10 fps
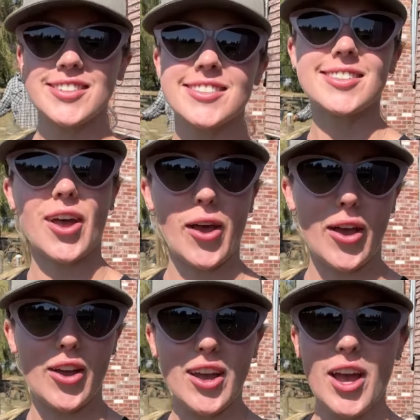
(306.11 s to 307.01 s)

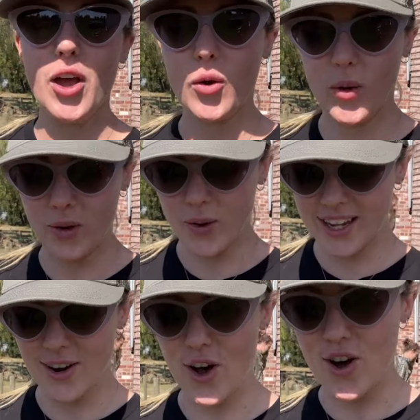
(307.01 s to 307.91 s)
So we
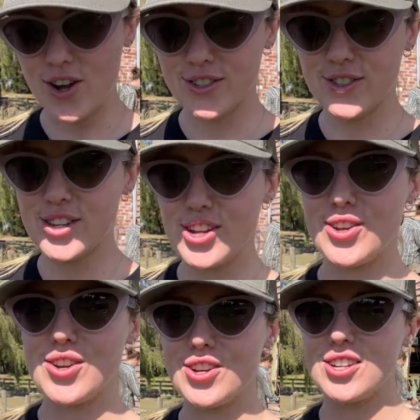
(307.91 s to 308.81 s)
went on
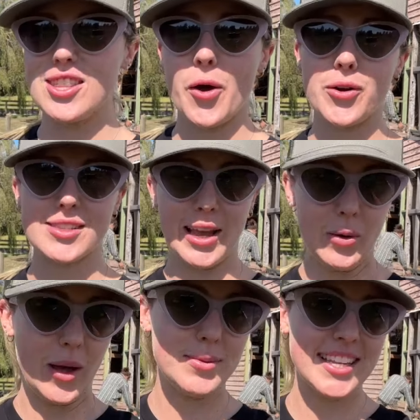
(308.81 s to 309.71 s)
to the HoseLink
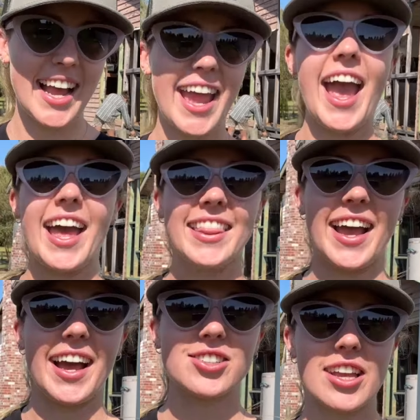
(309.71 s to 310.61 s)
website, and they
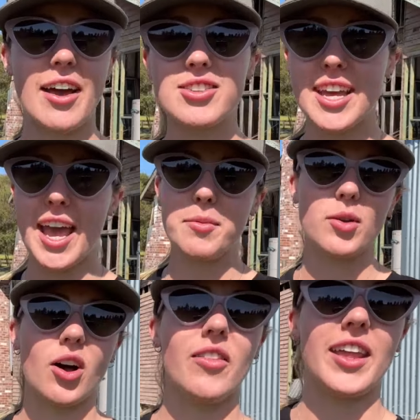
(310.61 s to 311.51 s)
actually have a
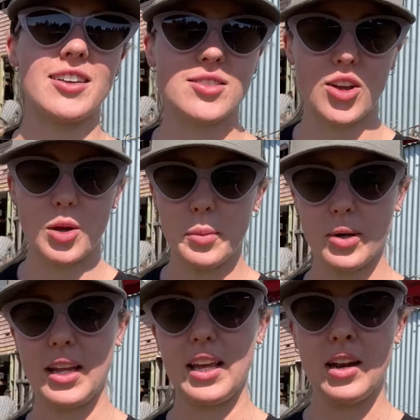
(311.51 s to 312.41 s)
table on there. So you
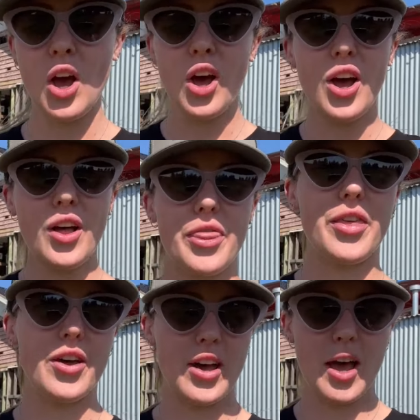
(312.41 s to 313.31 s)
put in
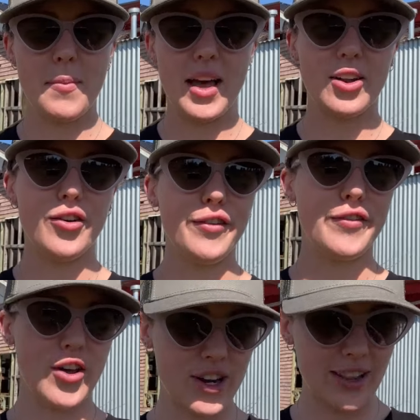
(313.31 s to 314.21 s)
the amount of
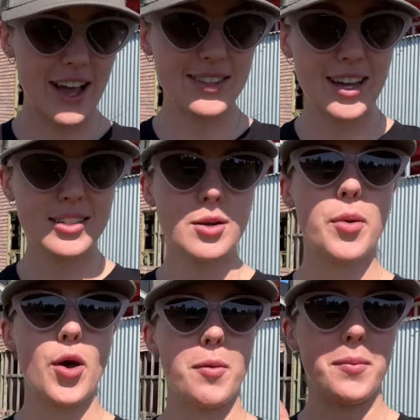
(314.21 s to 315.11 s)
fertilizer to
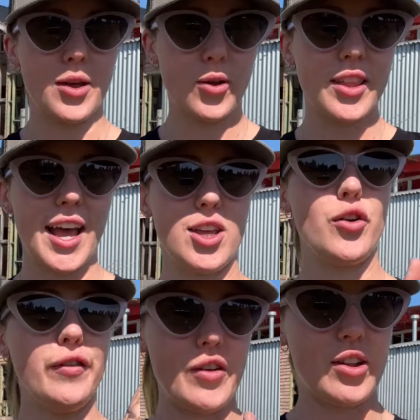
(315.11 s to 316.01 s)
per mil that
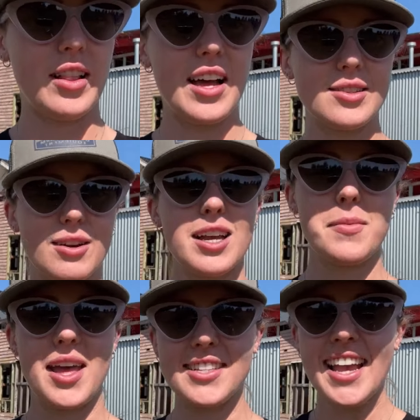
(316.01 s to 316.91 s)
your fertilizer
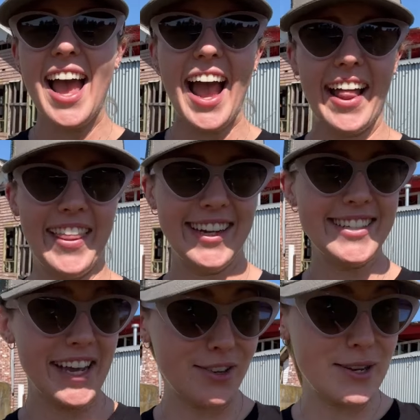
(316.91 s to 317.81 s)
recommends, and then it
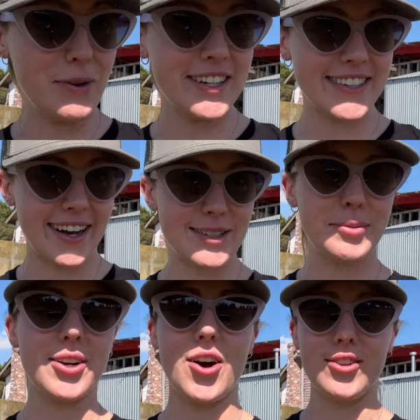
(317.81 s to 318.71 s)
tells you what dial to
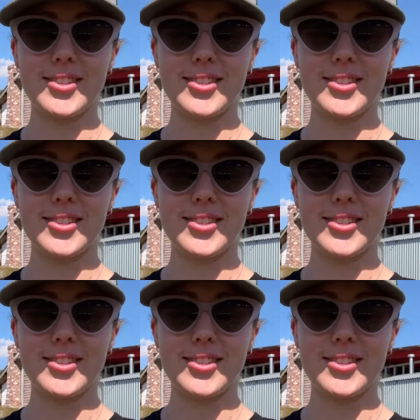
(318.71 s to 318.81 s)
put it on.